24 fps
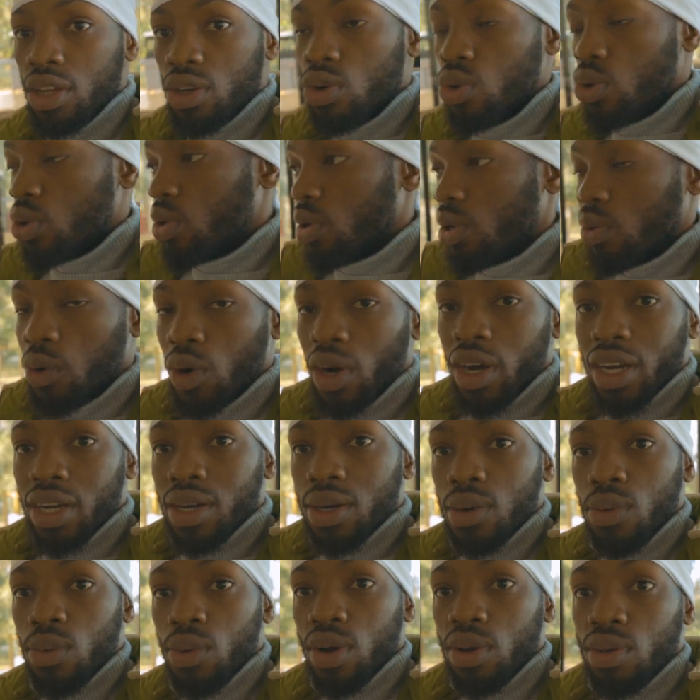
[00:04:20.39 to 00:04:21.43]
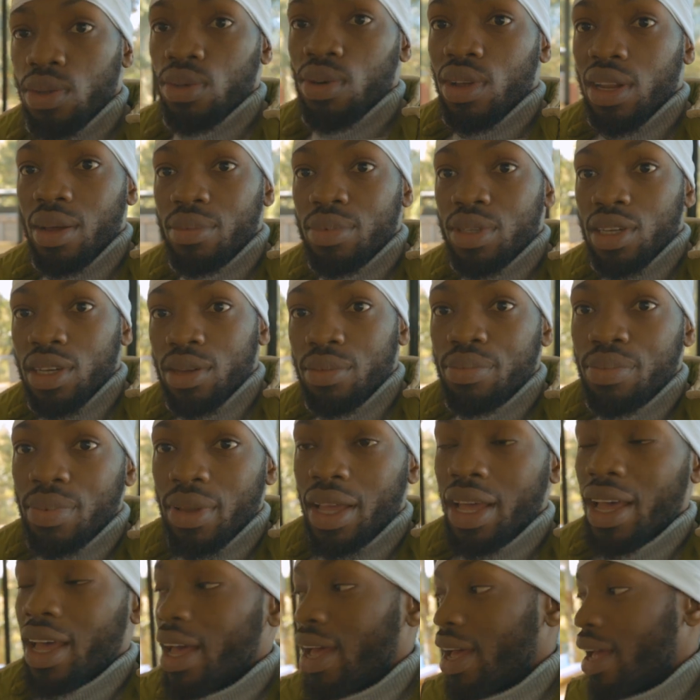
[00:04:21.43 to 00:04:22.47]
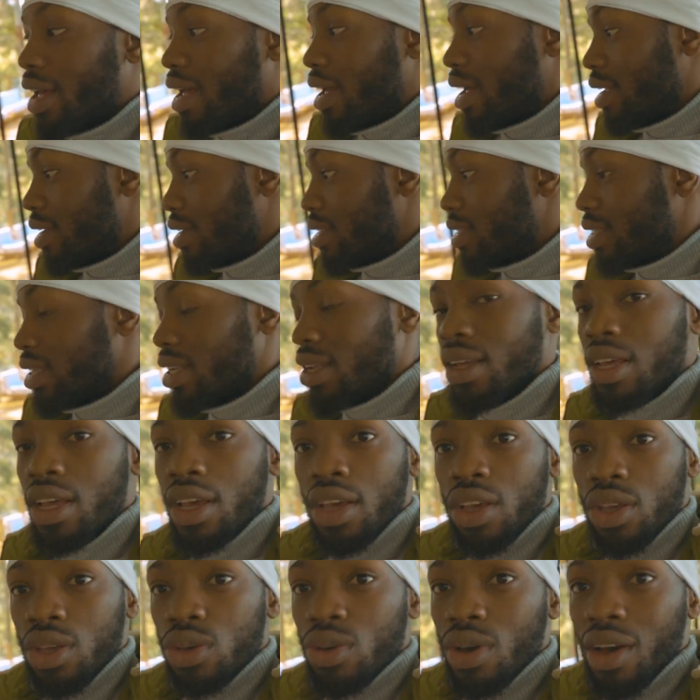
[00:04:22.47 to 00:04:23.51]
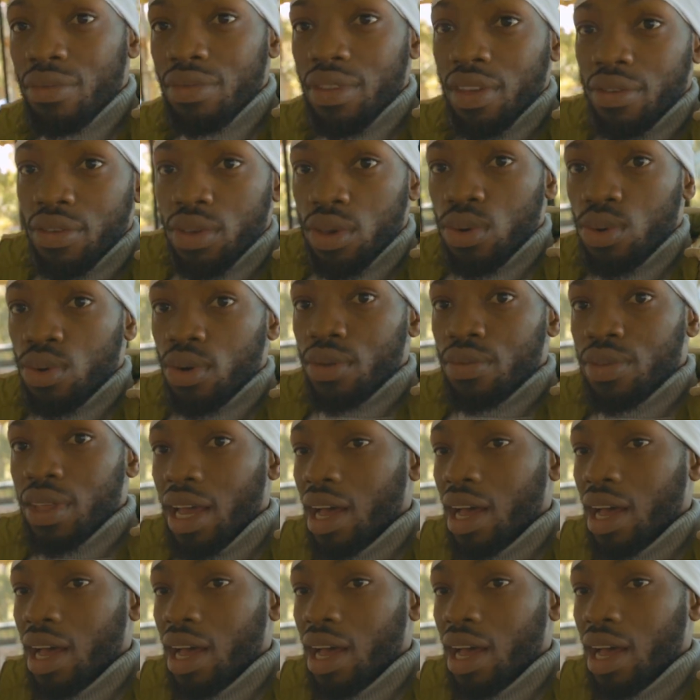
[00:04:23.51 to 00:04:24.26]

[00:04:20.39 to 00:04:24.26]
do your work, work with your laptop, and you have the view of